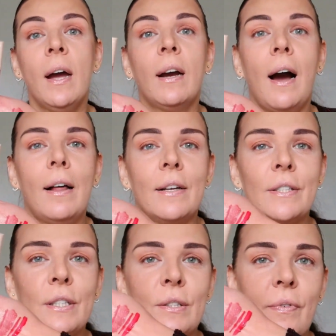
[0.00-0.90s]
color
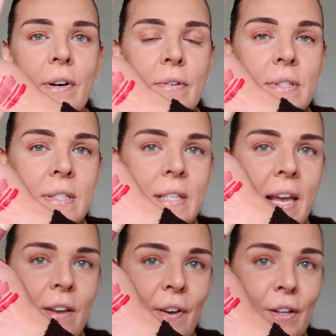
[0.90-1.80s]
is very
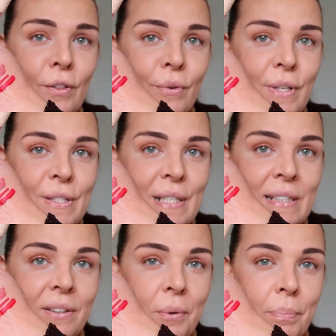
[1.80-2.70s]
safe. And look at
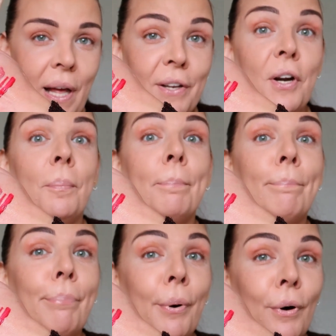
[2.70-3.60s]
this lip liner.
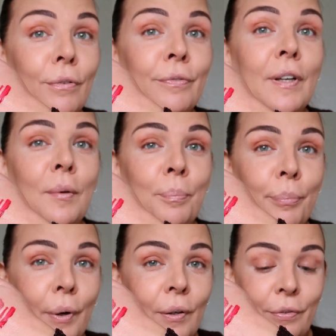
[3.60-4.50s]

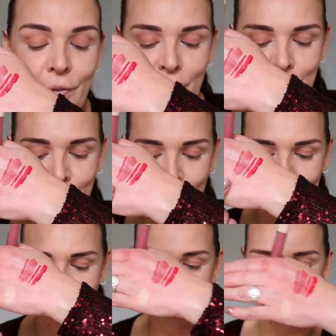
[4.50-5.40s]

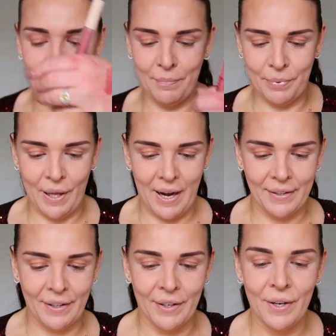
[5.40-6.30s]
Perfect lip
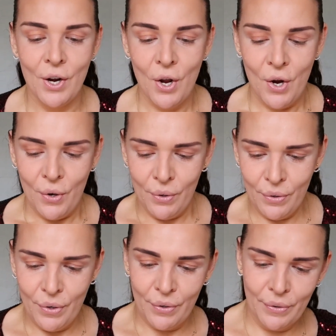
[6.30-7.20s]
liner.
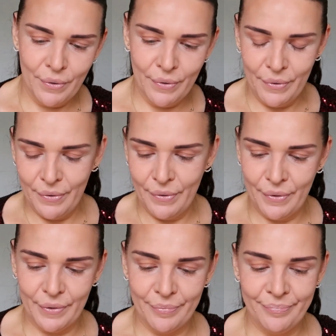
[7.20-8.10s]

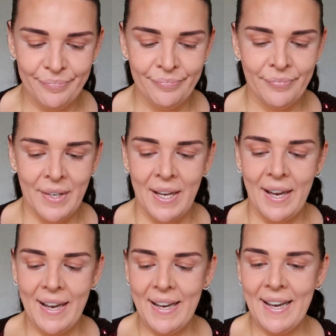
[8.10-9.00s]
Ooh.
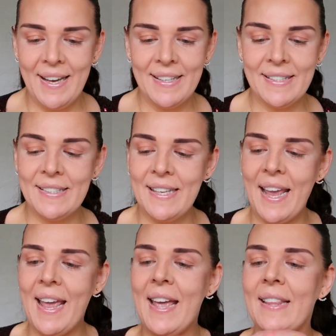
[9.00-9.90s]
And
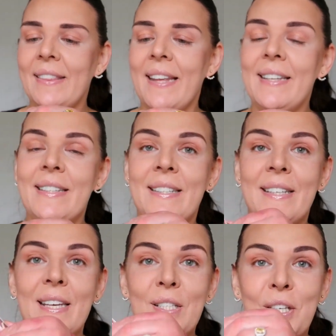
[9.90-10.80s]
then let's
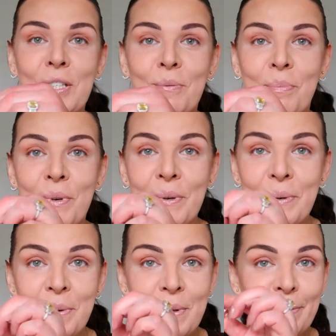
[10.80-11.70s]
see this
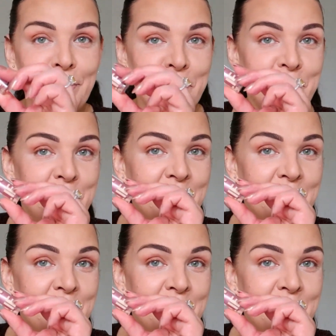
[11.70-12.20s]
beautiful